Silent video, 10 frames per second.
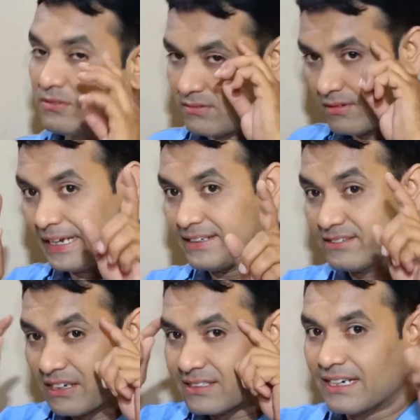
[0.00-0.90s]
to like
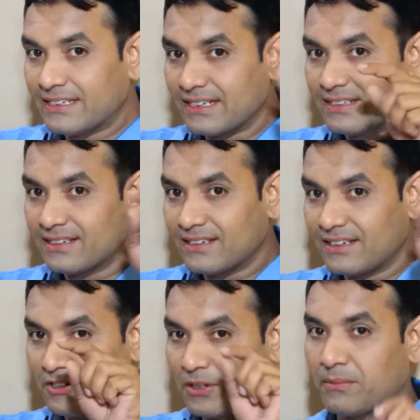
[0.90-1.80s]
translate it
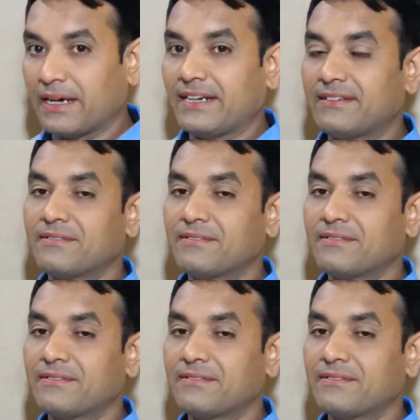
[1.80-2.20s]
into your mind.